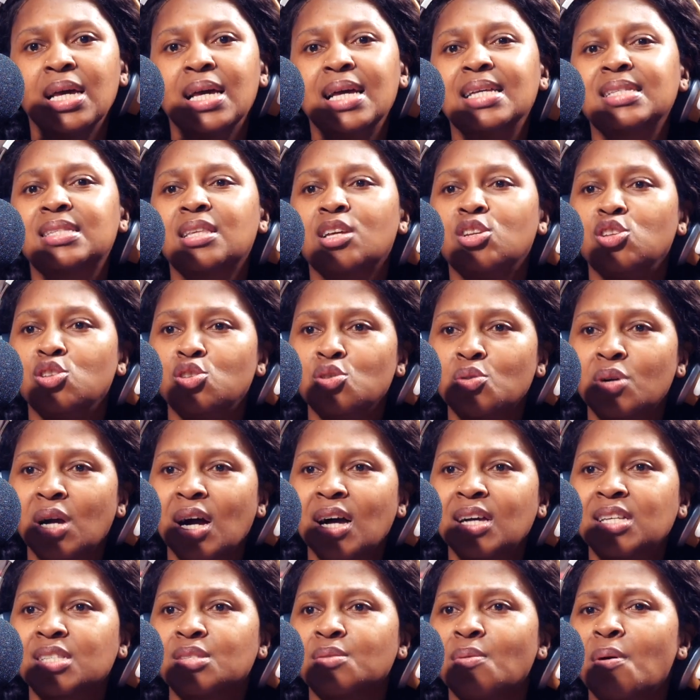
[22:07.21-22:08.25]
is that you
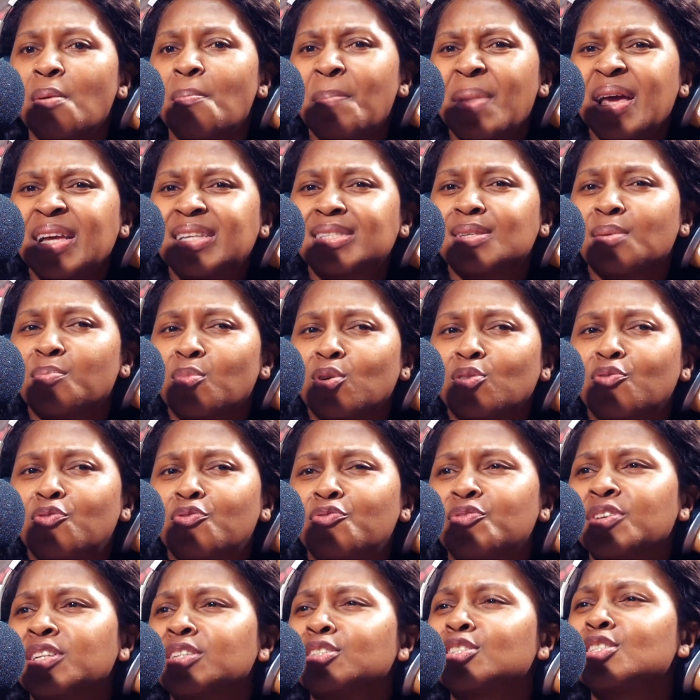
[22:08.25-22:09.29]
guys make someone
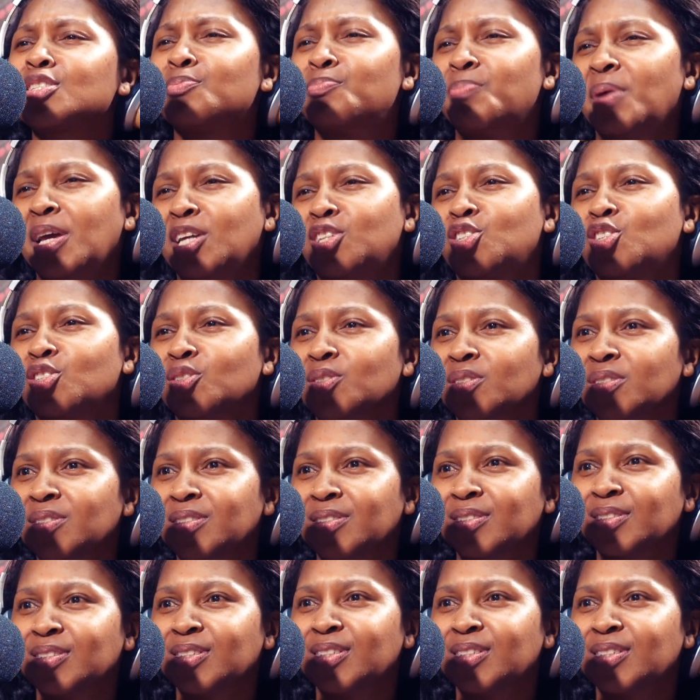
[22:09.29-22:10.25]
feel special.